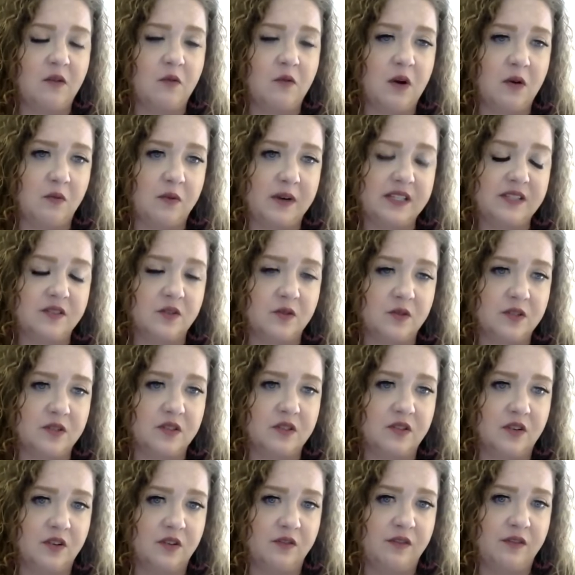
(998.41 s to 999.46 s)
what
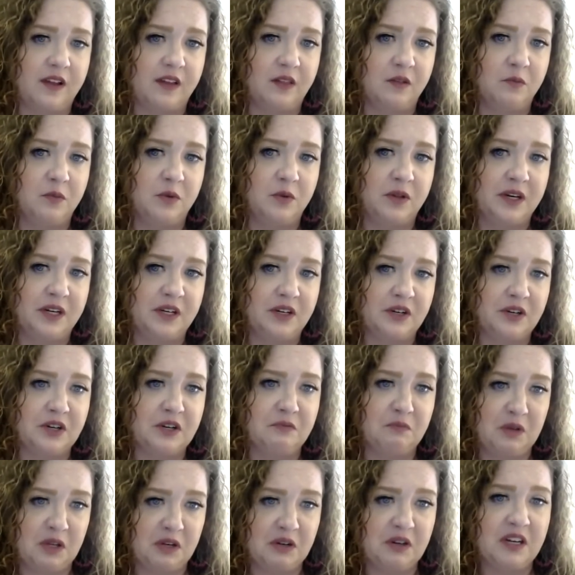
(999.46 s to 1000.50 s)
resources are available in your
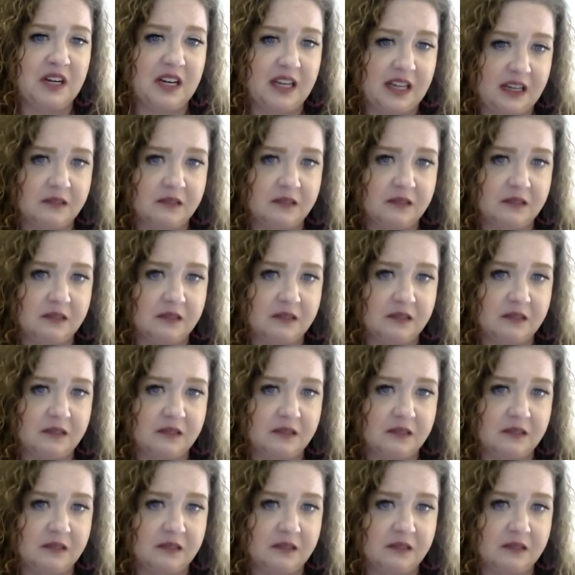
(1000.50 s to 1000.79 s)
community.